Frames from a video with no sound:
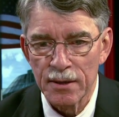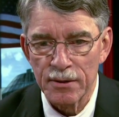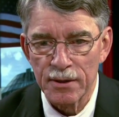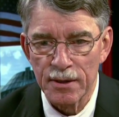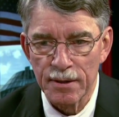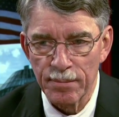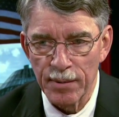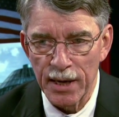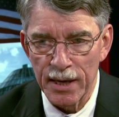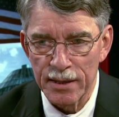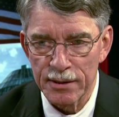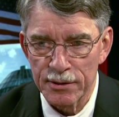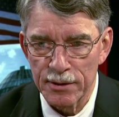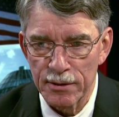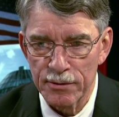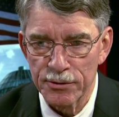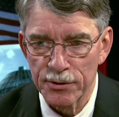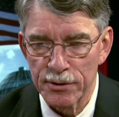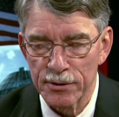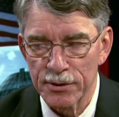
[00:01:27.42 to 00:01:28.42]
the demands
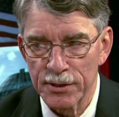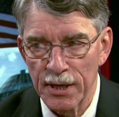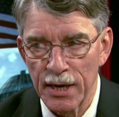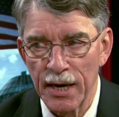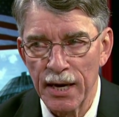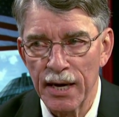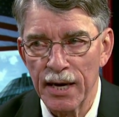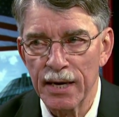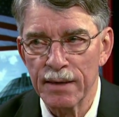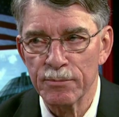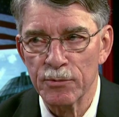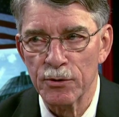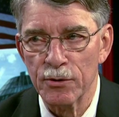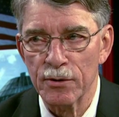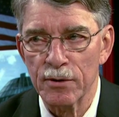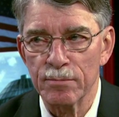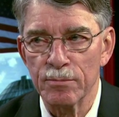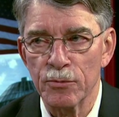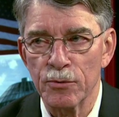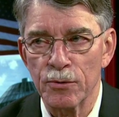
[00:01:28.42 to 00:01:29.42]
on your time
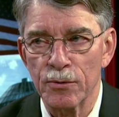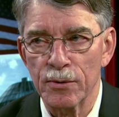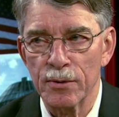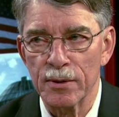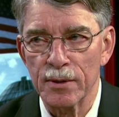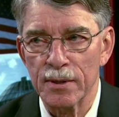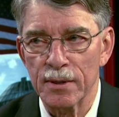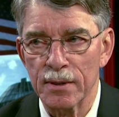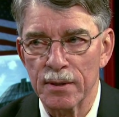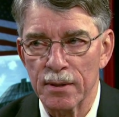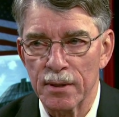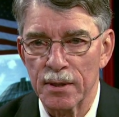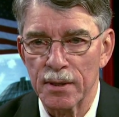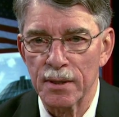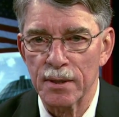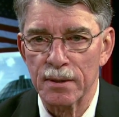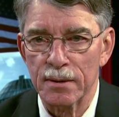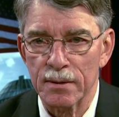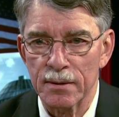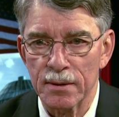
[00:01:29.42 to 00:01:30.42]
are more
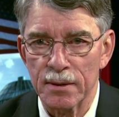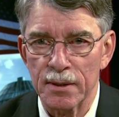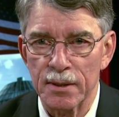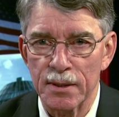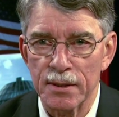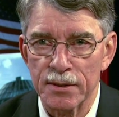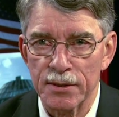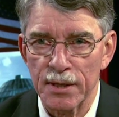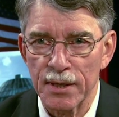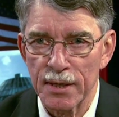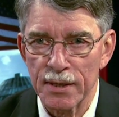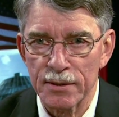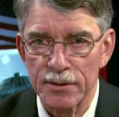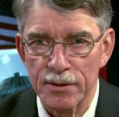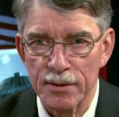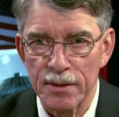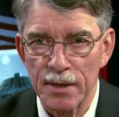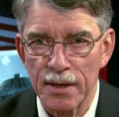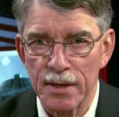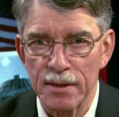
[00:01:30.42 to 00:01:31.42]
uh,
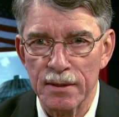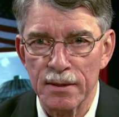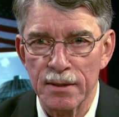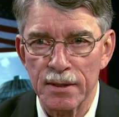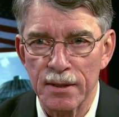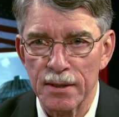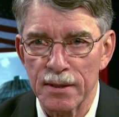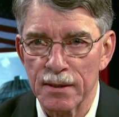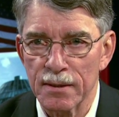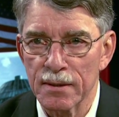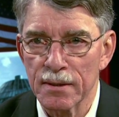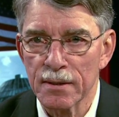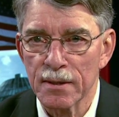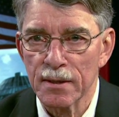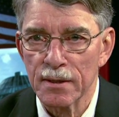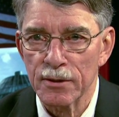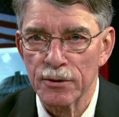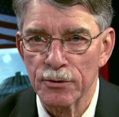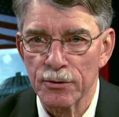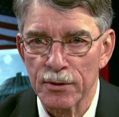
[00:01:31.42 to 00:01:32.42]
intense than uh,
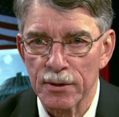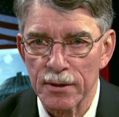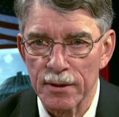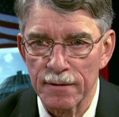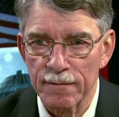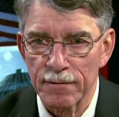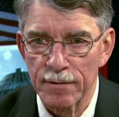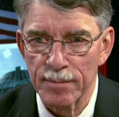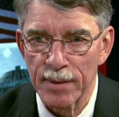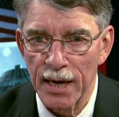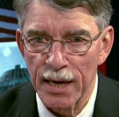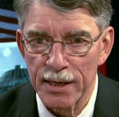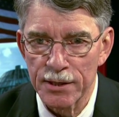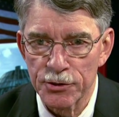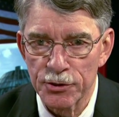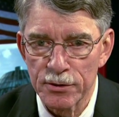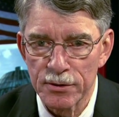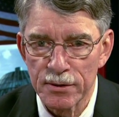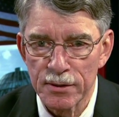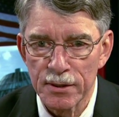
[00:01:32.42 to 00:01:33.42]
you could have
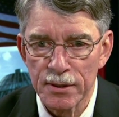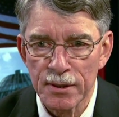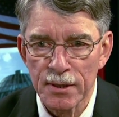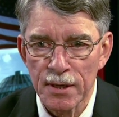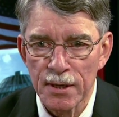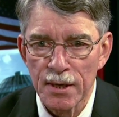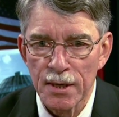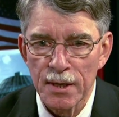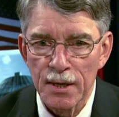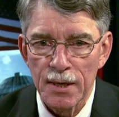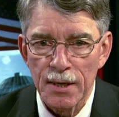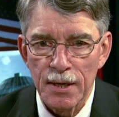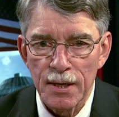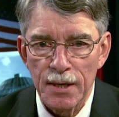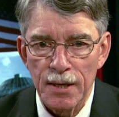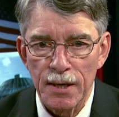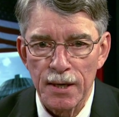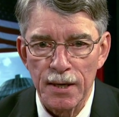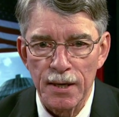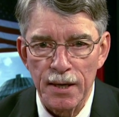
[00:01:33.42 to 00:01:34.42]
imagined.
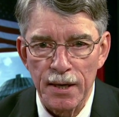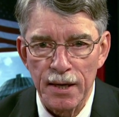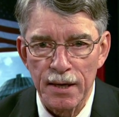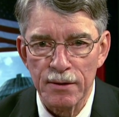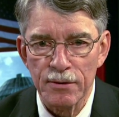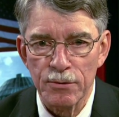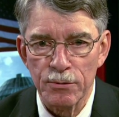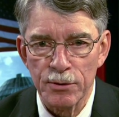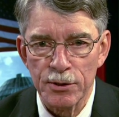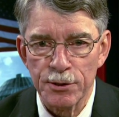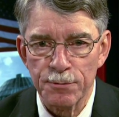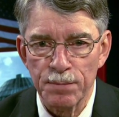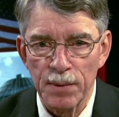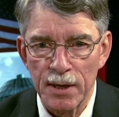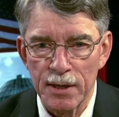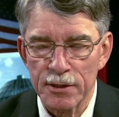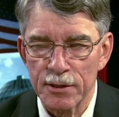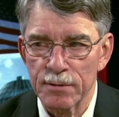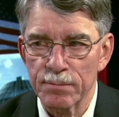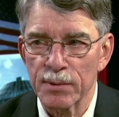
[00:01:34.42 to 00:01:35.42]
Uh, and the
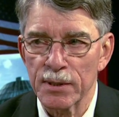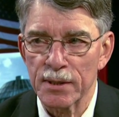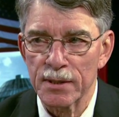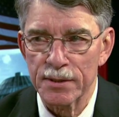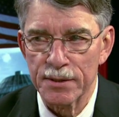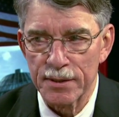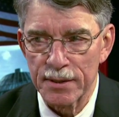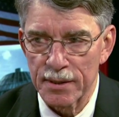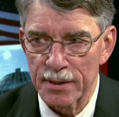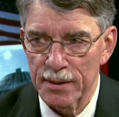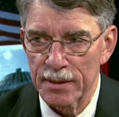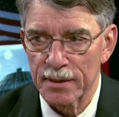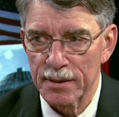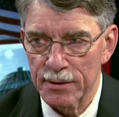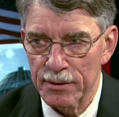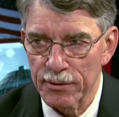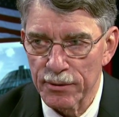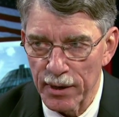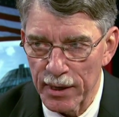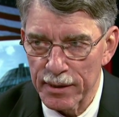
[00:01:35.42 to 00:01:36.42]
responsibility
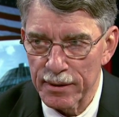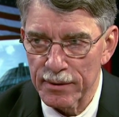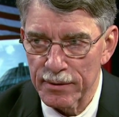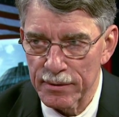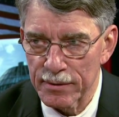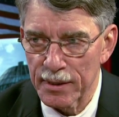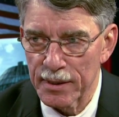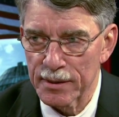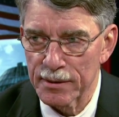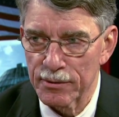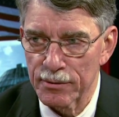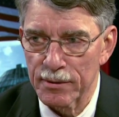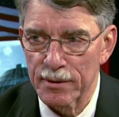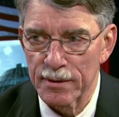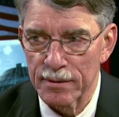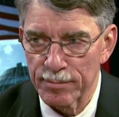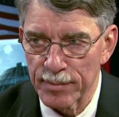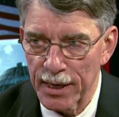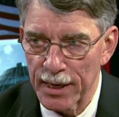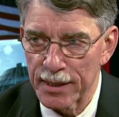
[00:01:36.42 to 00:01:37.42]
is greater than you
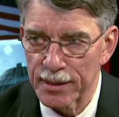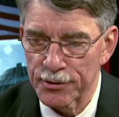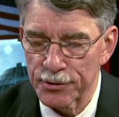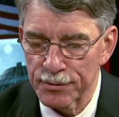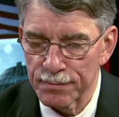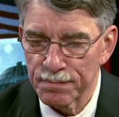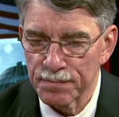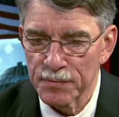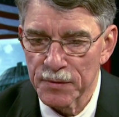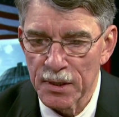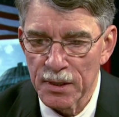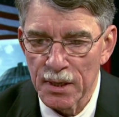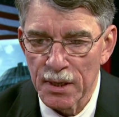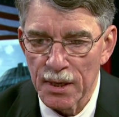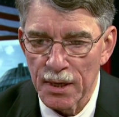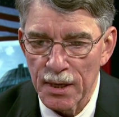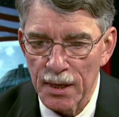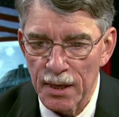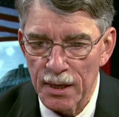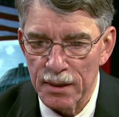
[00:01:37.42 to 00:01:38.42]
could imagine.
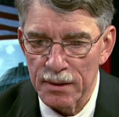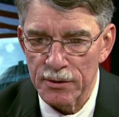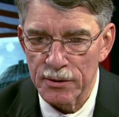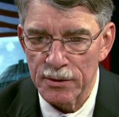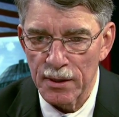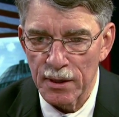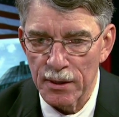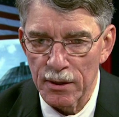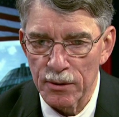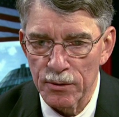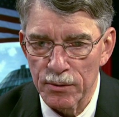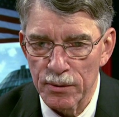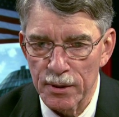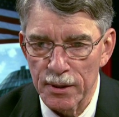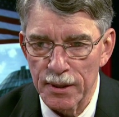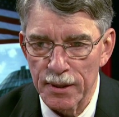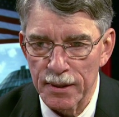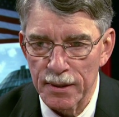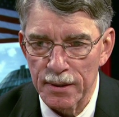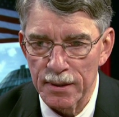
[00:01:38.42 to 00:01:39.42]
And so
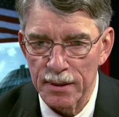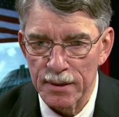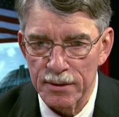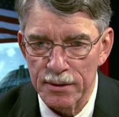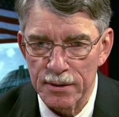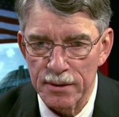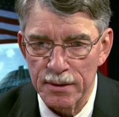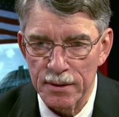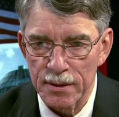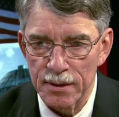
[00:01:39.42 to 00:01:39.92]
uh, it's